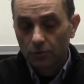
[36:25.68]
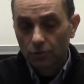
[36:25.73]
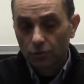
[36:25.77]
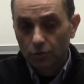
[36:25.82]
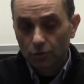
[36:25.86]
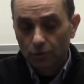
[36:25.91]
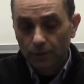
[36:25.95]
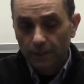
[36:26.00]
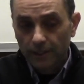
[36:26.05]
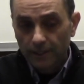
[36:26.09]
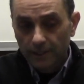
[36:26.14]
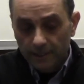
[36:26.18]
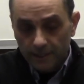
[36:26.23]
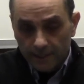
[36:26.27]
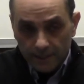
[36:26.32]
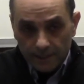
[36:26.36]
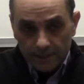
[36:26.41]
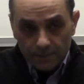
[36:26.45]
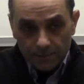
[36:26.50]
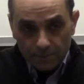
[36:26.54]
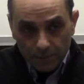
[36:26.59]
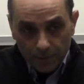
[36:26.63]
During
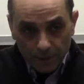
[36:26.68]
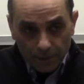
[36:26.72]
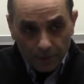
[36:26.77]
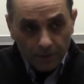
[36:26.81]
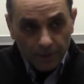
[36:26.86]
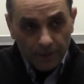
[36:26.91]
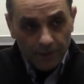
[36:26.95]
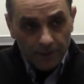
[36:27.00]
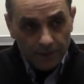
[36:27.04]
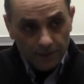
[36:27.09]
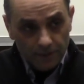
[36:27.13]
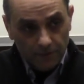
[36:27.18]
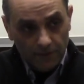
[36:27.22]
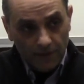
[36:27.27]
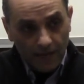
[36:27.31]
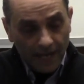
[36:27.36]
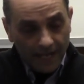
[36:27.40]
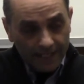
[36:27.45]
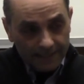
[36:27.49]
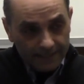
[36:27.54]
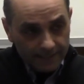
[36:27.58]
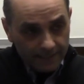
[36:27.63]
these periods of
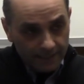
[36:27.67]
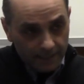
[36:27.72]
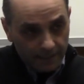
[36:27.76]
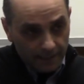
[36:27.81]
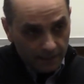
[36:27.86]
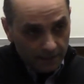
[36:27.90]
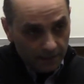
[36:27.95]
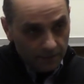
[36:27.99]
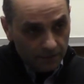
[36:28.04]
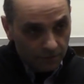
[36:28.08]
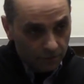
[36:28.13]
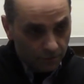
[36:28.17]
asking